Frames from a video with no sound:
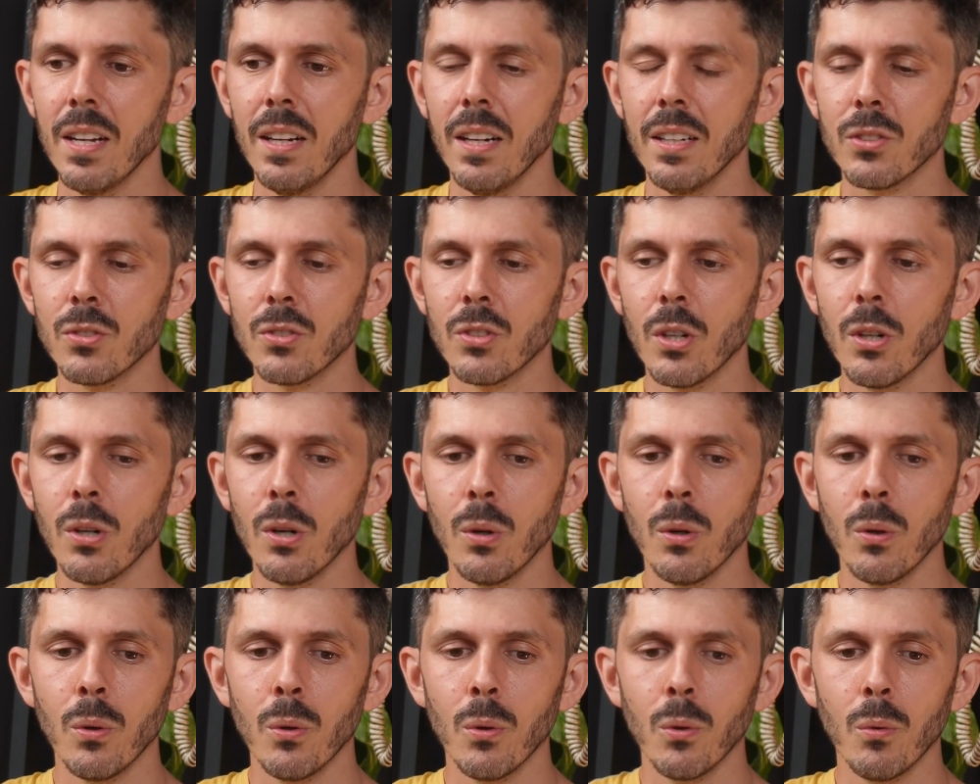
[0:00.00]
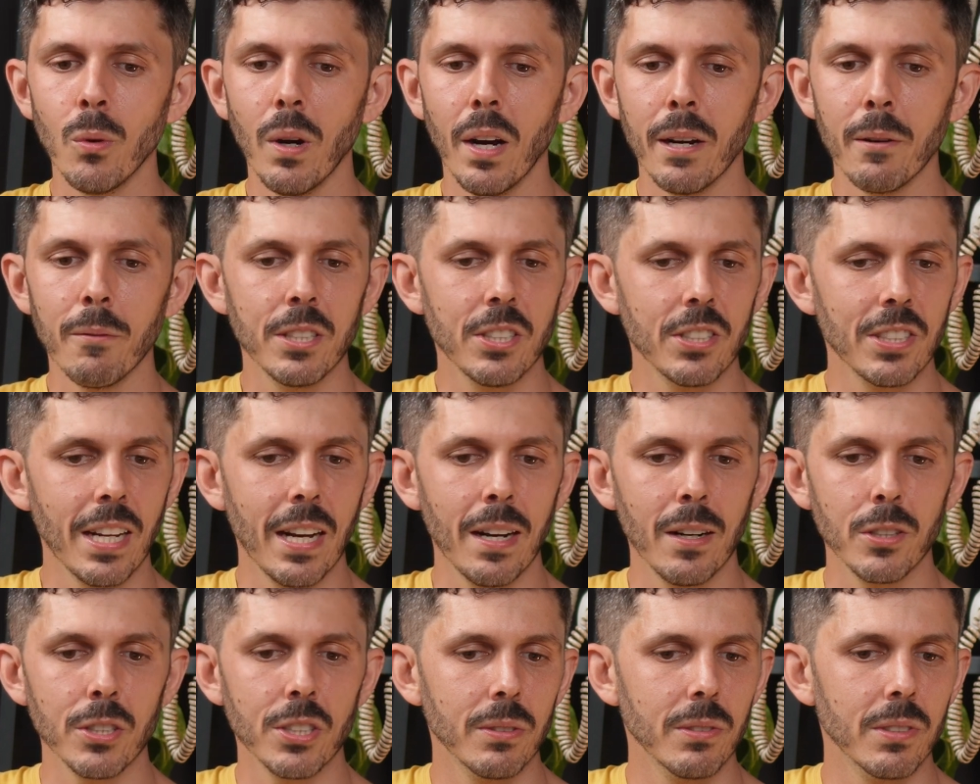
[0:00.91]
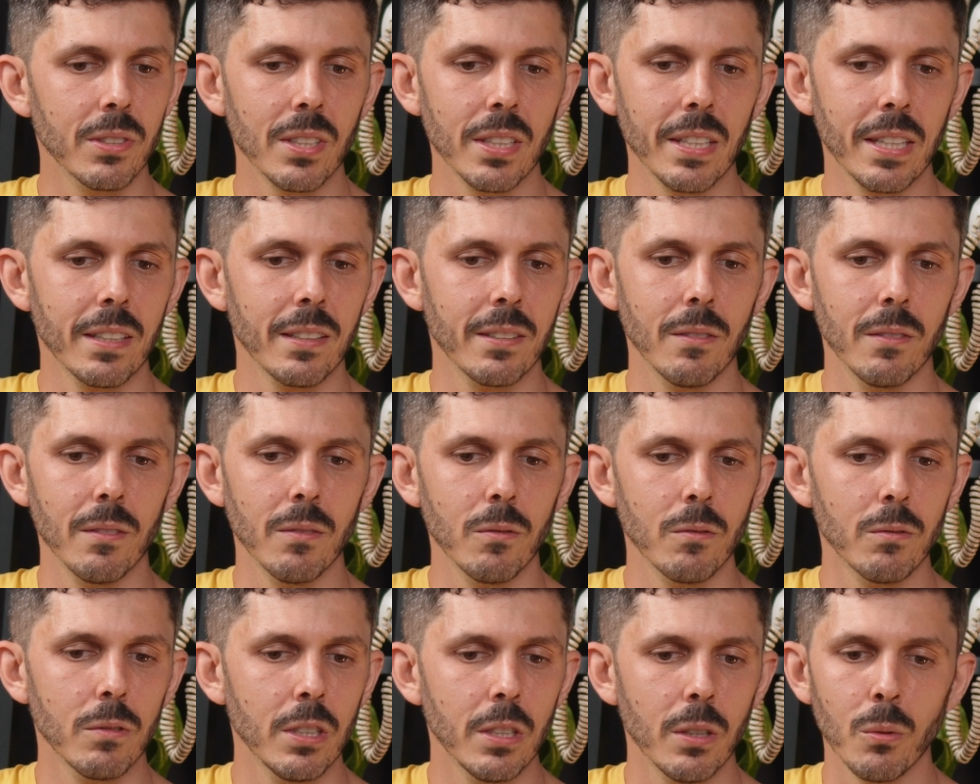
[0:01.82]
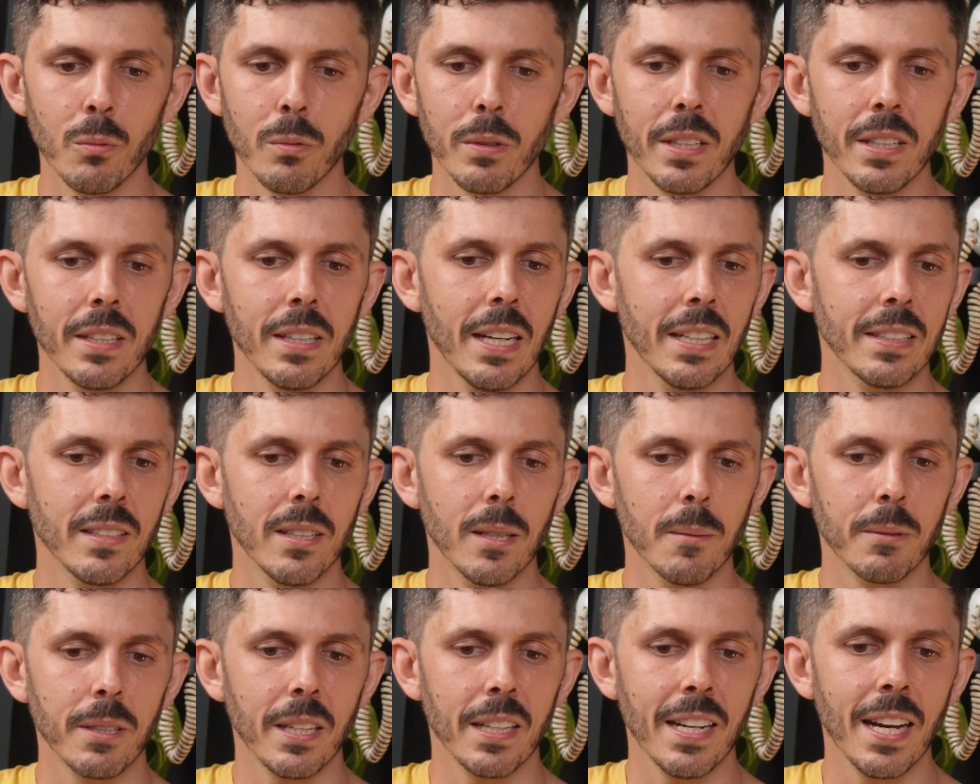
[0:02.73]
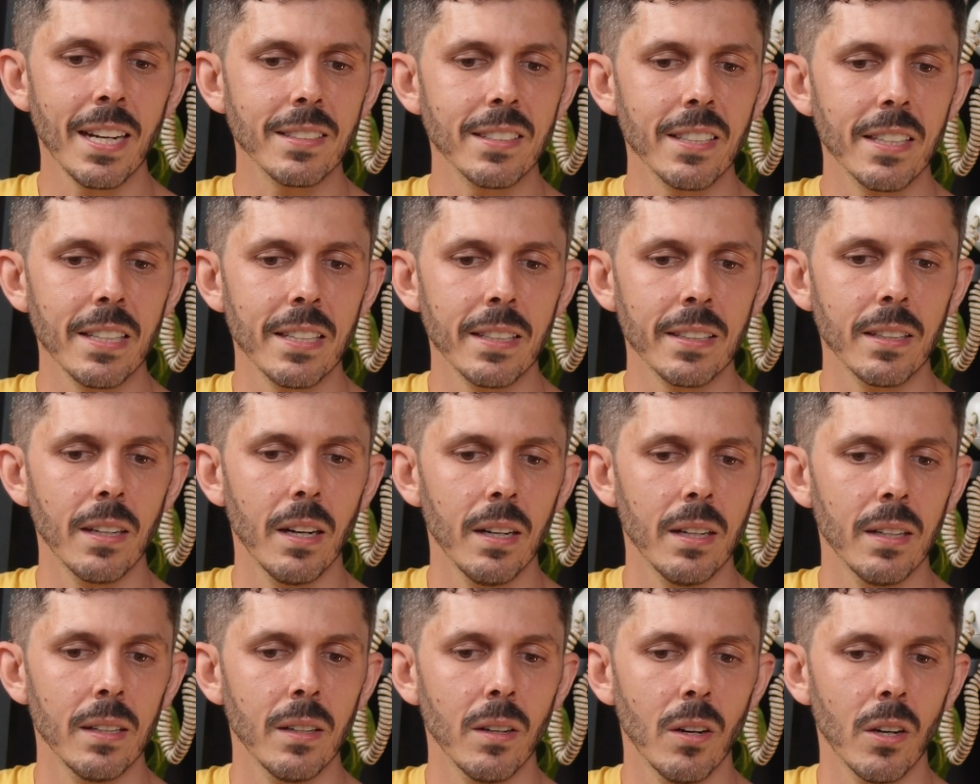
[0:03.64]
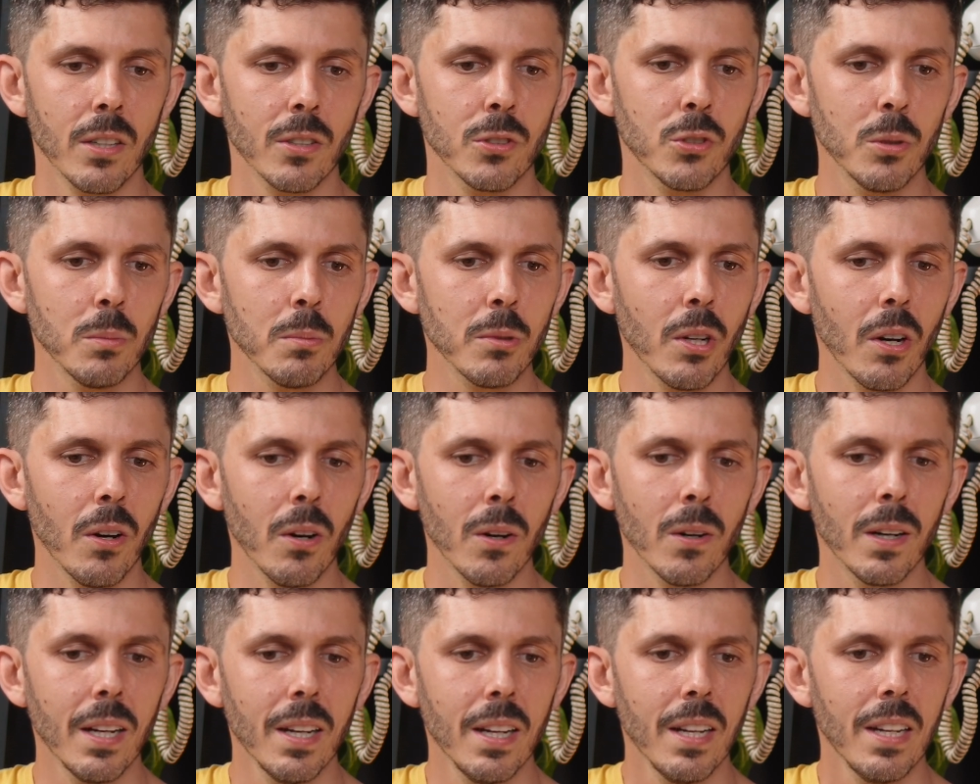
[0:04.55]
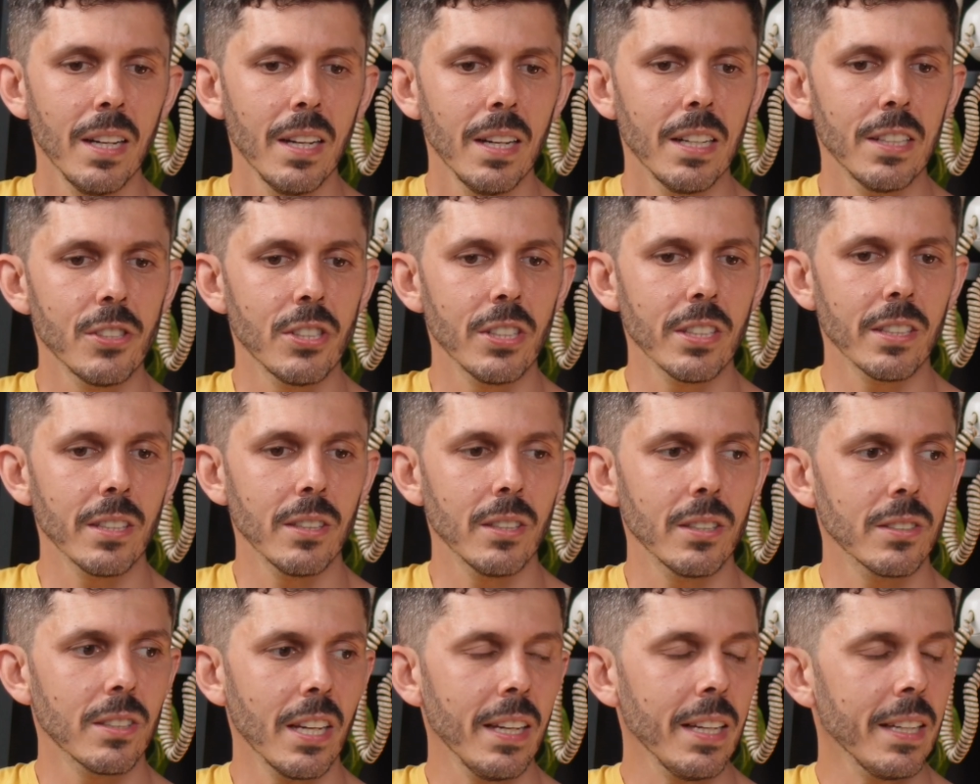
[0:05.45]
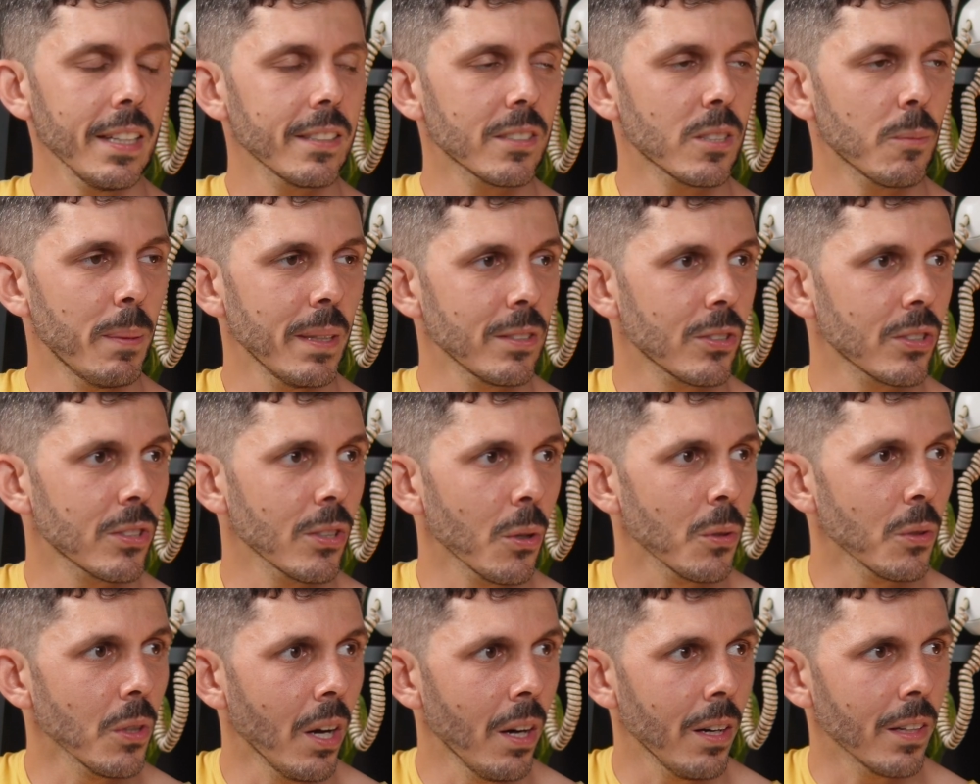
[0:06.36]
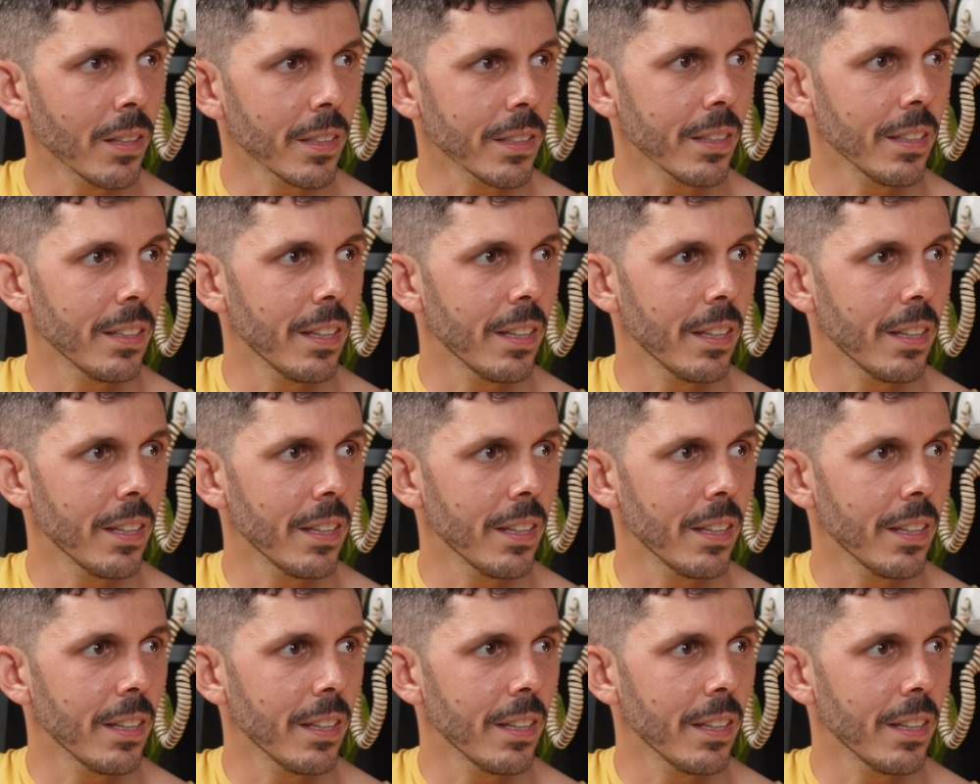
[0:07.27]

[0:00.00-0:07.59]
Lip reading: So I reached out. She was like, we ended up connecting on a Zoom call, and she goes, hey, it's been so long.